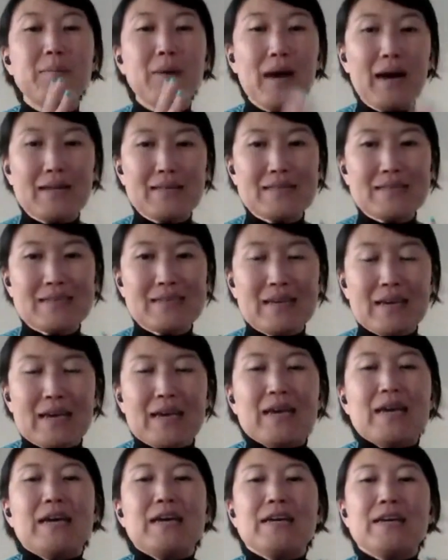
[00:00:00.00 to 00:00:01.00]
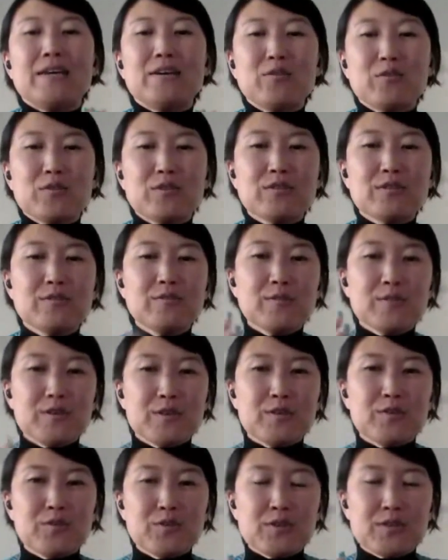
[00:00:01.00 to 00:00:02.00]
But in order for
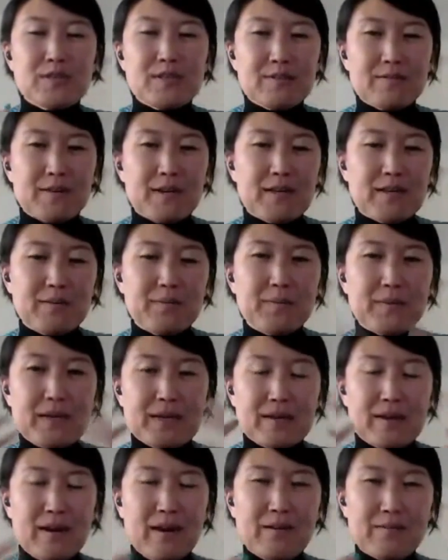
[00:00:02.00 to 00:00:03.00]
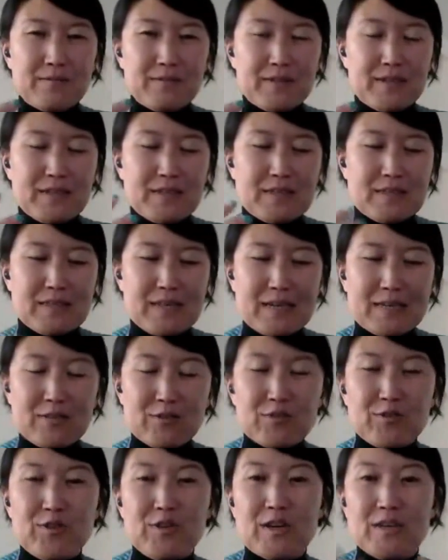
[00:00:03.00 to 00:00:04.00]
you to develop that confidence,
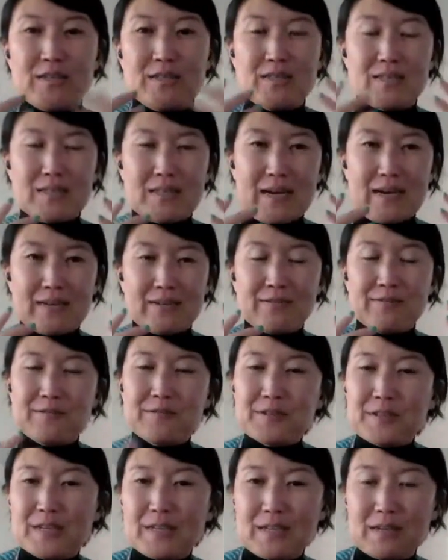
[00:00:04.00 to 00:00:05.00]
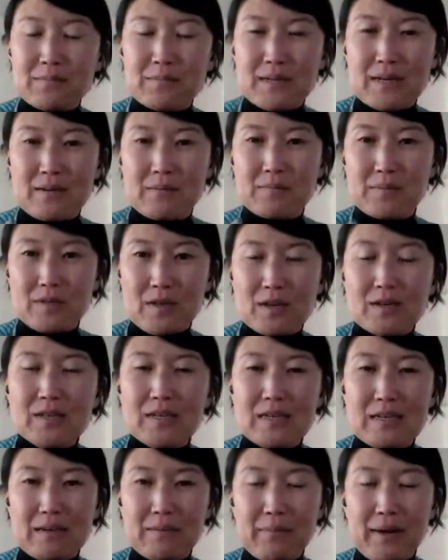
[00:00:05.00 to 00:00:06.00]
that trust, that freedom that I'm
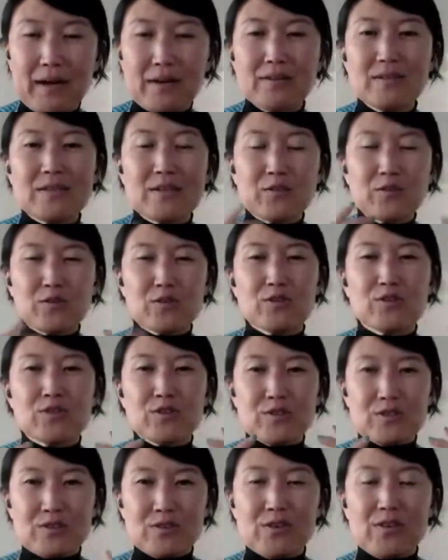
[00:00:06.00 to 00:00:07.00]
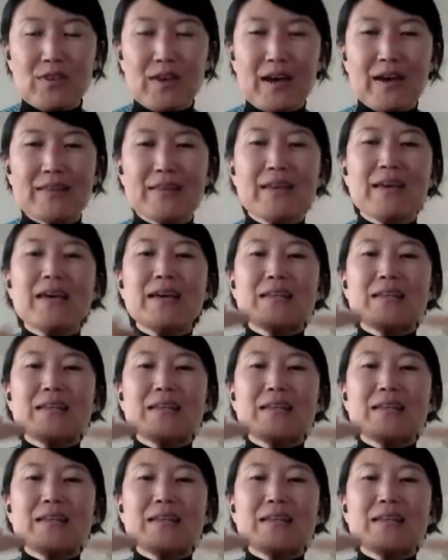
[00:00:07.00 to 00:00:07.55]
talking about, in order to do that,